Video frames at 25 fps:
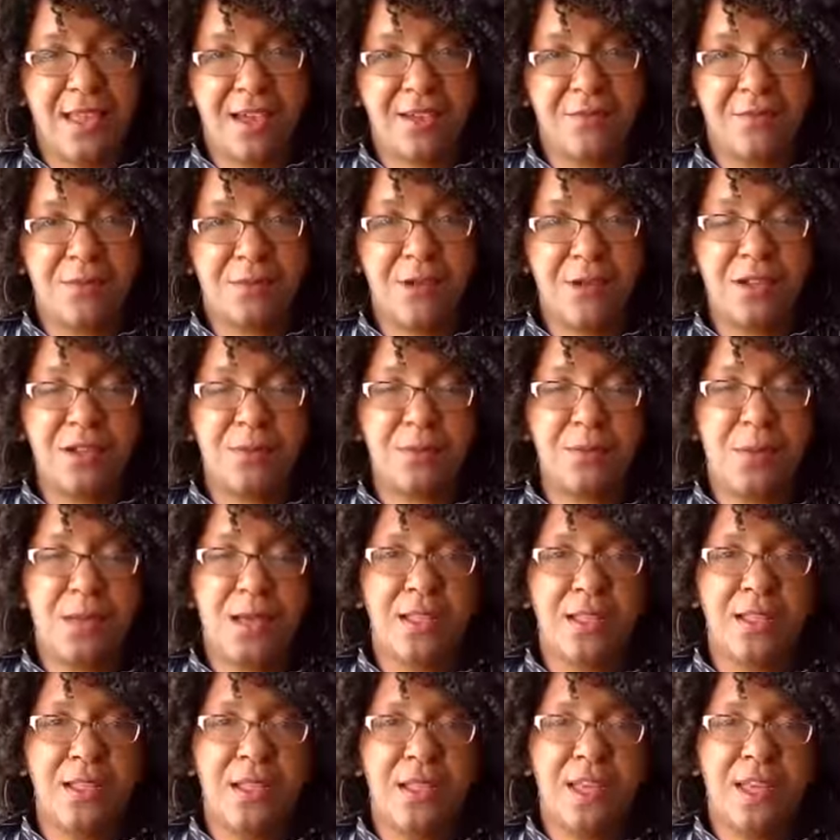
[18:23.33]
F word,
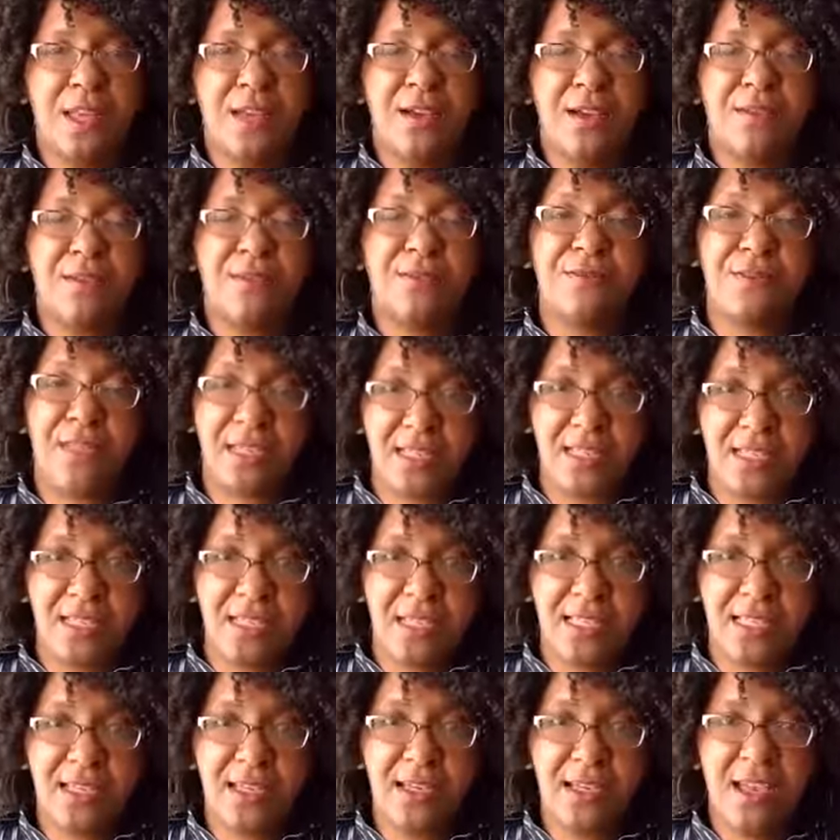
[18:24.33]
but
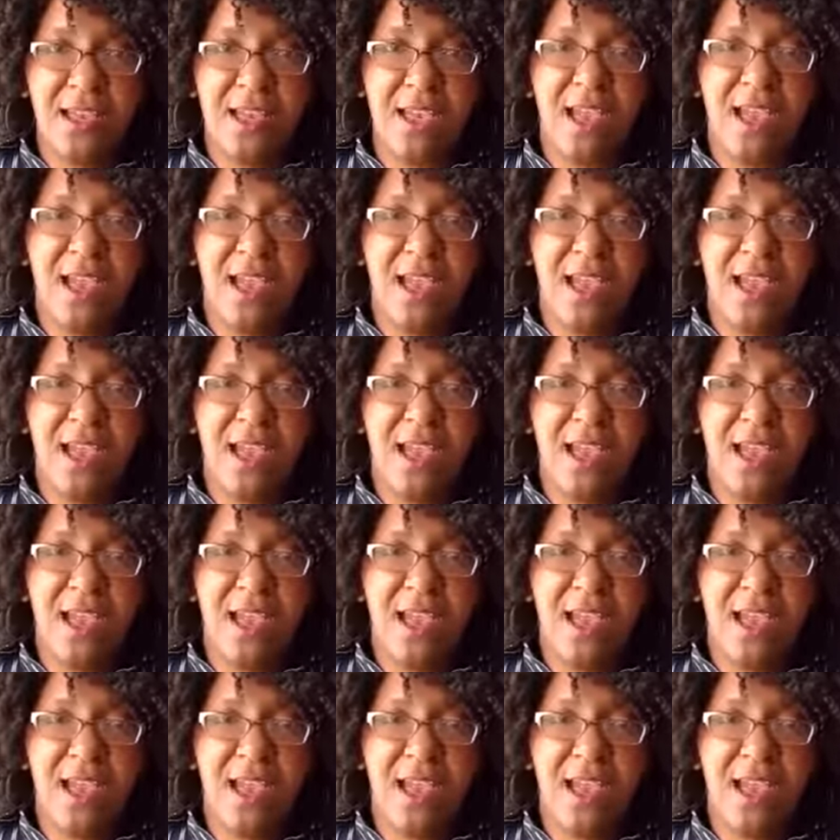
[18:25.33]
failing,